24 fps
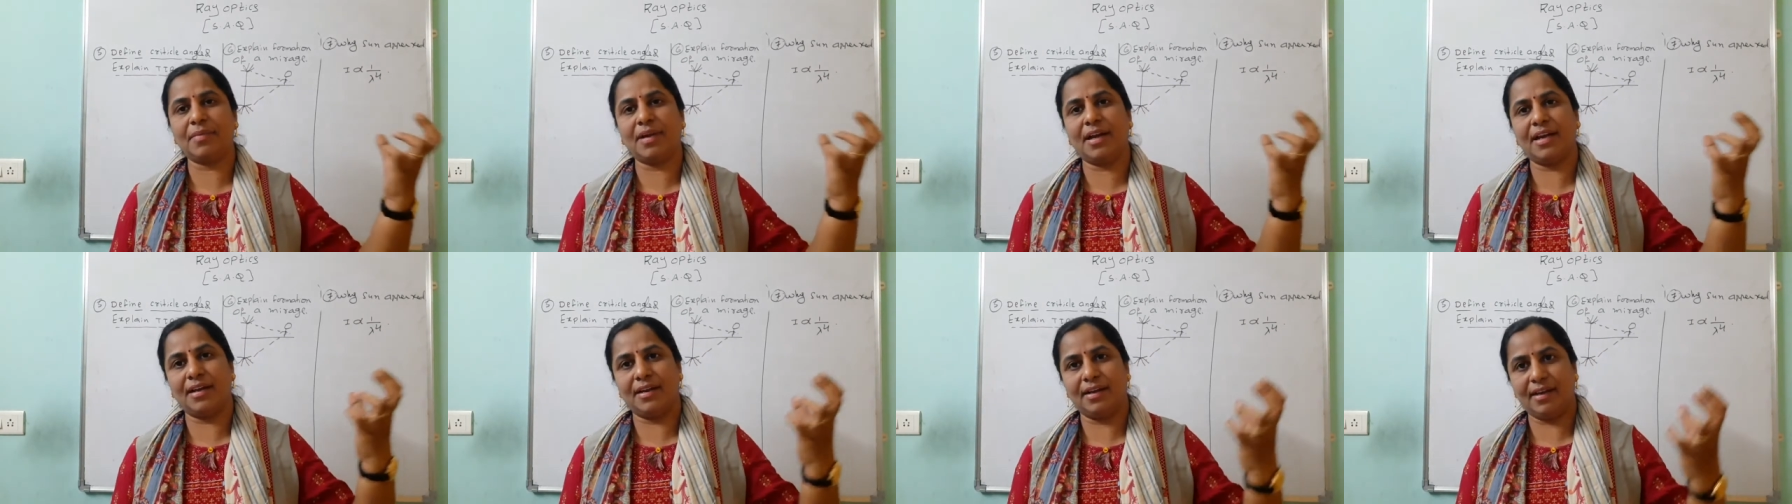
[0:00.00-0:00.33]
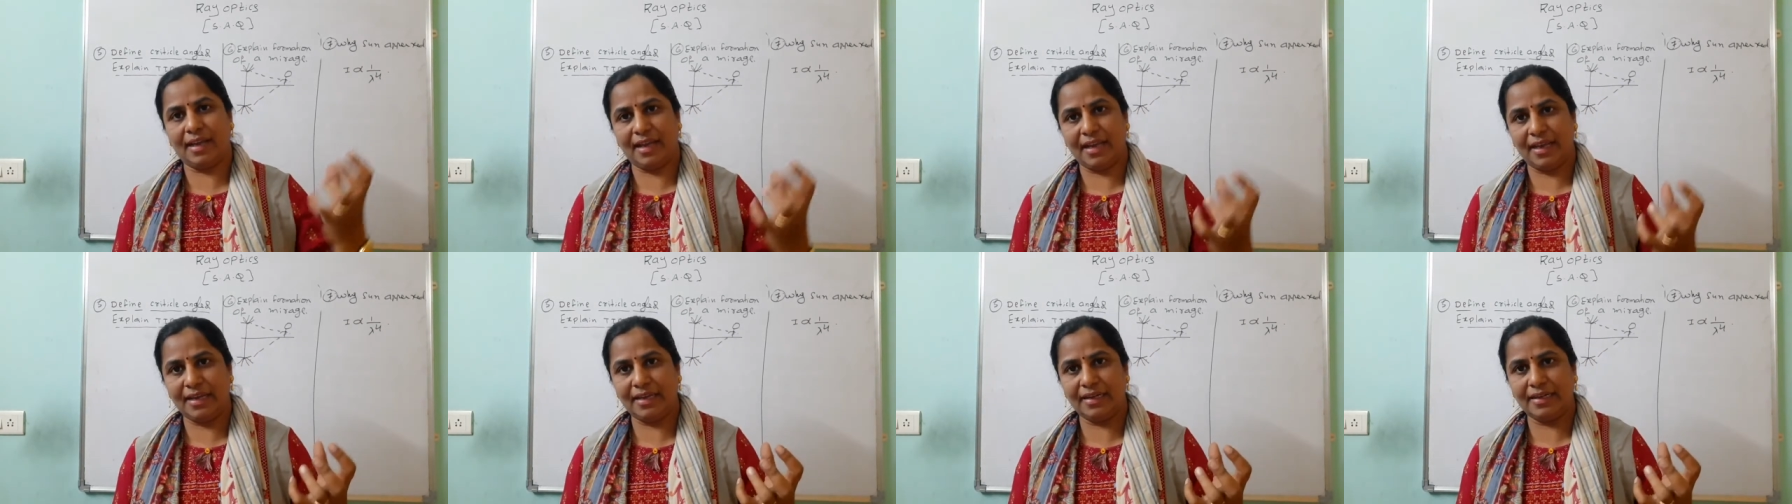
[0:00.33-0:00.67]
and
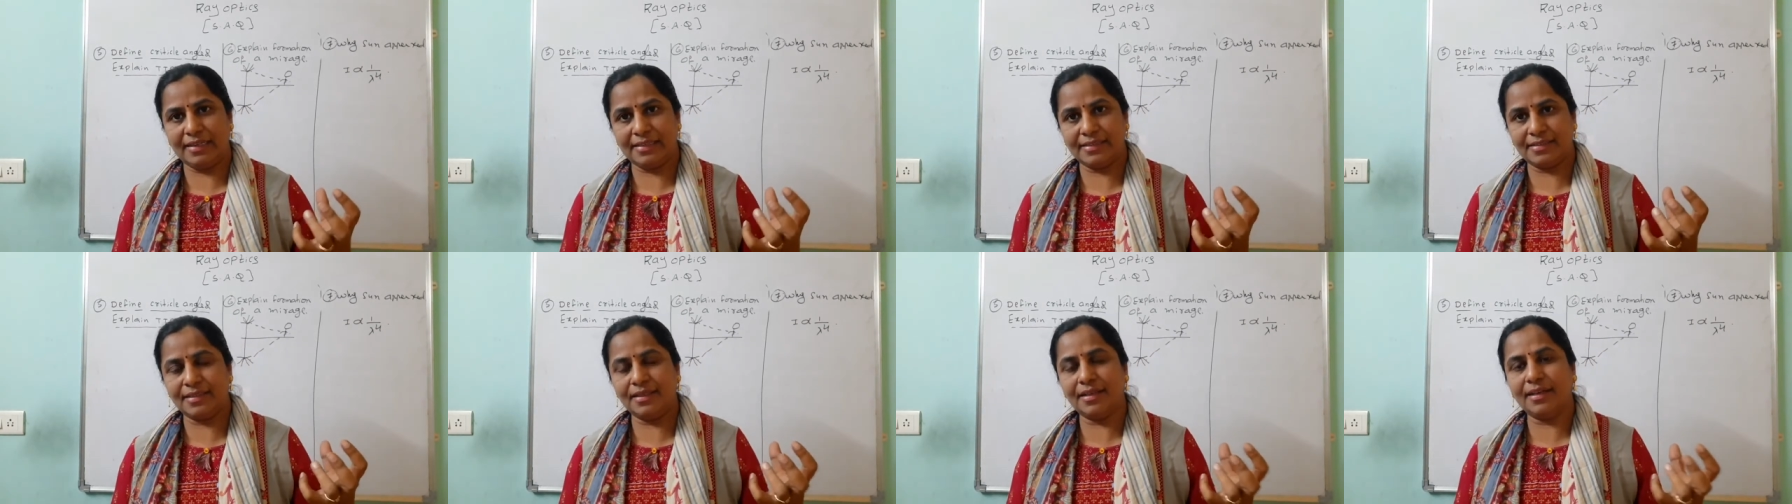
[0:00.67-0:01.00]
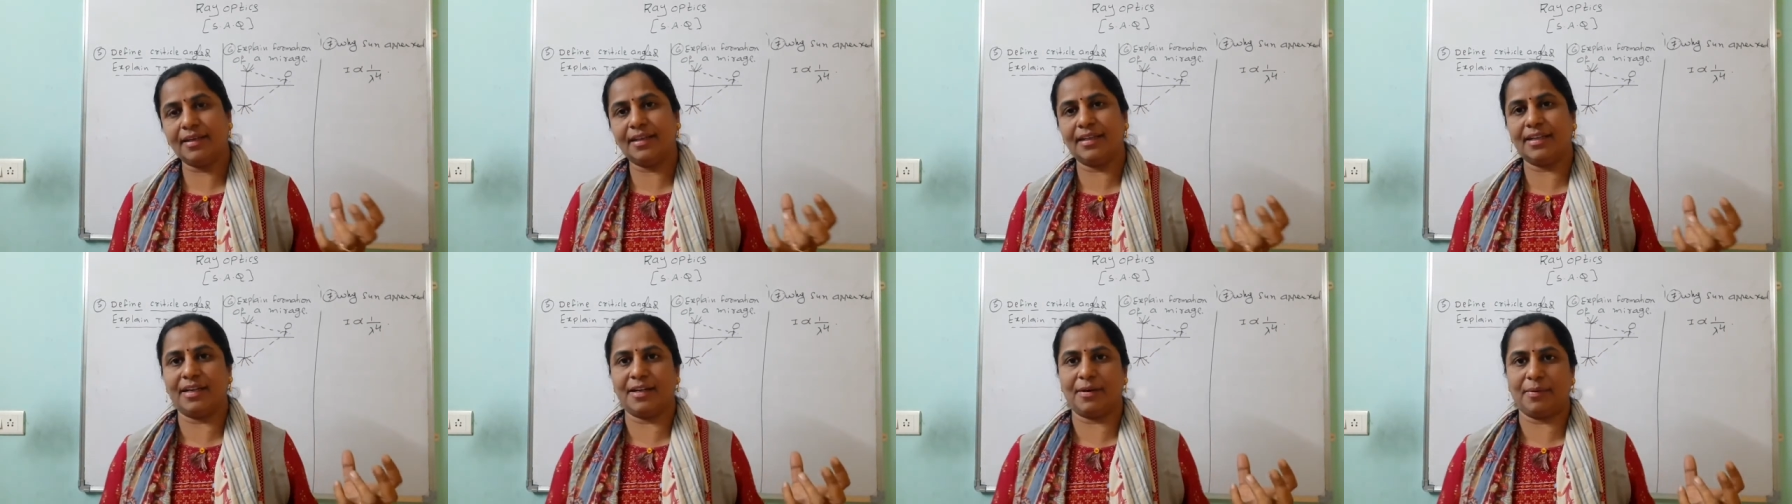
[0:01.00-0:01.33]
air is the
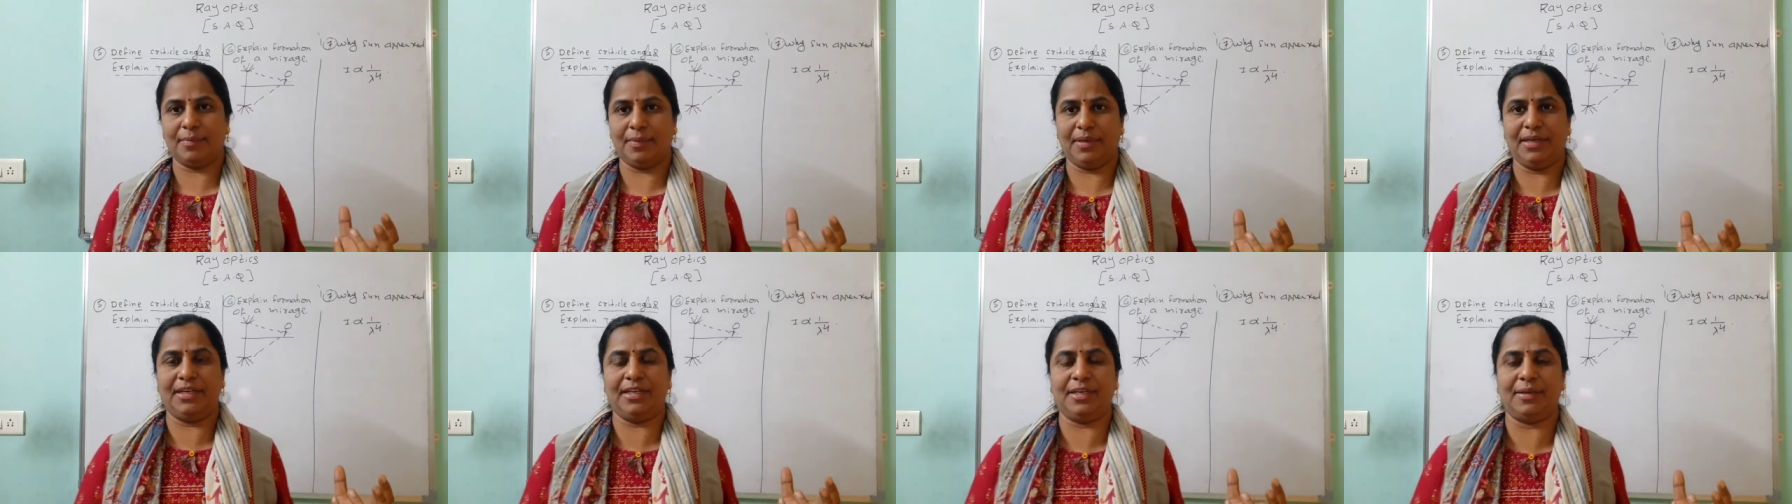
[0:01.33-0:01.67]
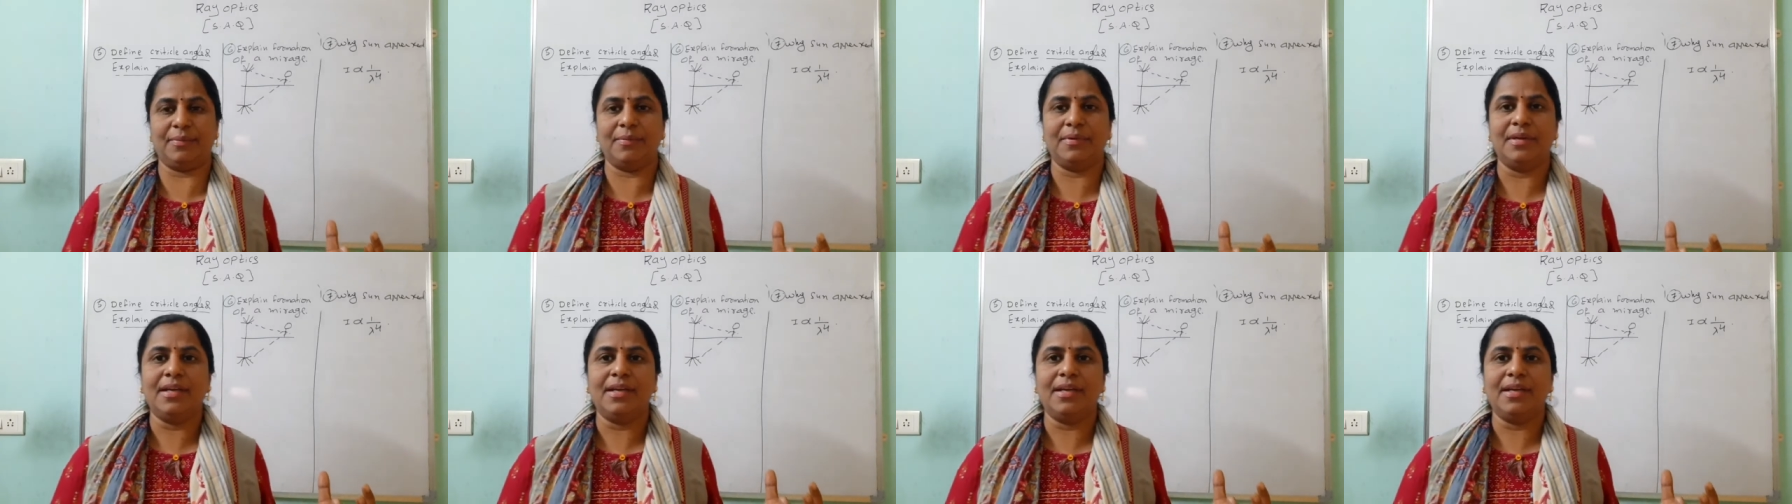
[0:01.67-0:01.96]
rarer medium.